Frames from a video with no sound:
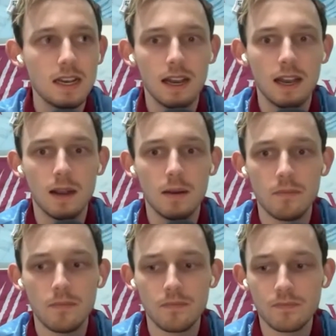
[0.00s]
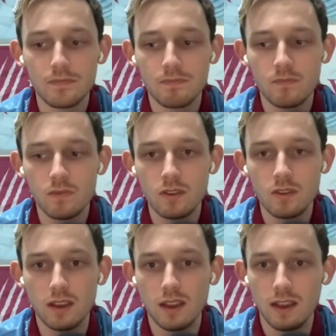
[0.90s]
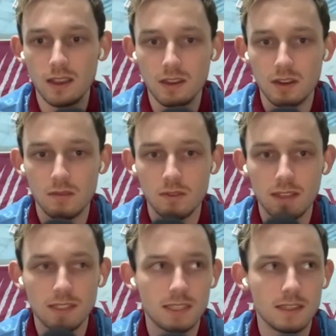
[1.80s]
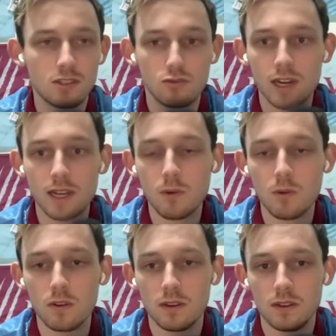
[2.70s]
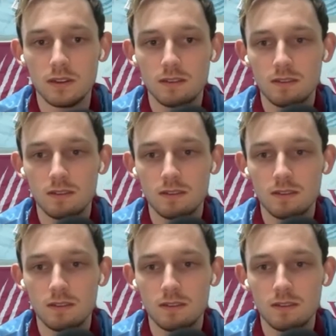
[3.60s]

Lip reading: Um, as I said, this is a really important